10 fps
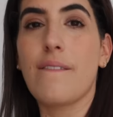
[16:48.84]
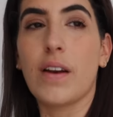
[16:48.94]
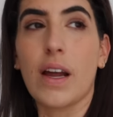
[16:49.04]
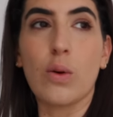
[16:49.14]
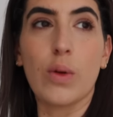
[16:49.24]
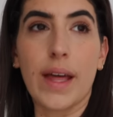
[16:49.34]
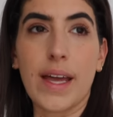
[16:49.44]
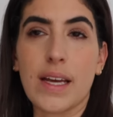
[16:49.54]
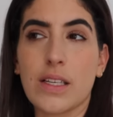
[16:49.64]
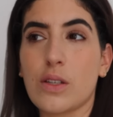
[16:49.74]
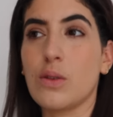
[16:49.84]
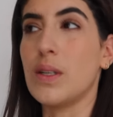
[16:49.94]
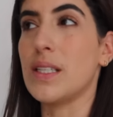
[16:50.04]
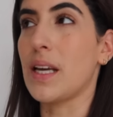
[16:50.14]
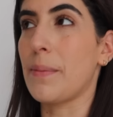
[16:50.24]
I feel like all they eat at
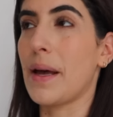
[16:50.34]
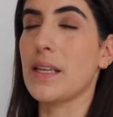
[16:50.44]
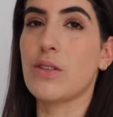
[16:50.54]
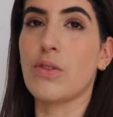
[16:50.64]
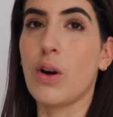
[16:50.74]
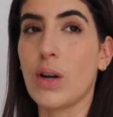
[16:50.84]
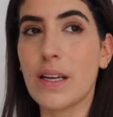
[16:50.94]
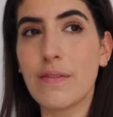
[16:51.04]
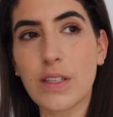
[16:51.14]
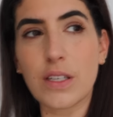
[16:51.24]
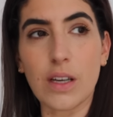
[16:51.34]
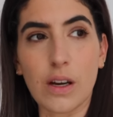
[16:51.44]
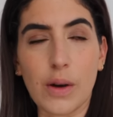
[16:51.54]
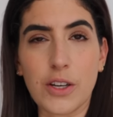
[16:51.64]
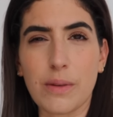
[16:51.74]
school is like pasta and olives,
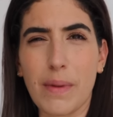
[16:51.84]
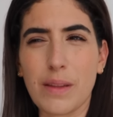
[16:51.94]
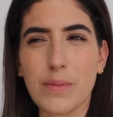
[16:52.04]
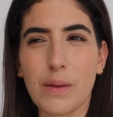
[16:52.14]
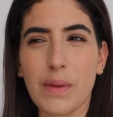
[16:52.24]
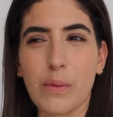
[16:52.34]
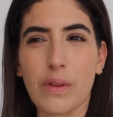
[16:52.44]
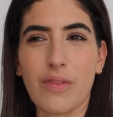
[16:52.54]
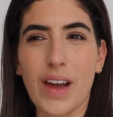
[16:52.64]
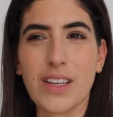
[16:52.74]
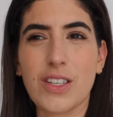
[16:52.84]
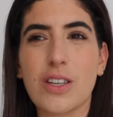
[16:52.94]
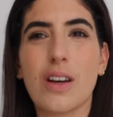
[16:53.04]
so I should make them something with veg.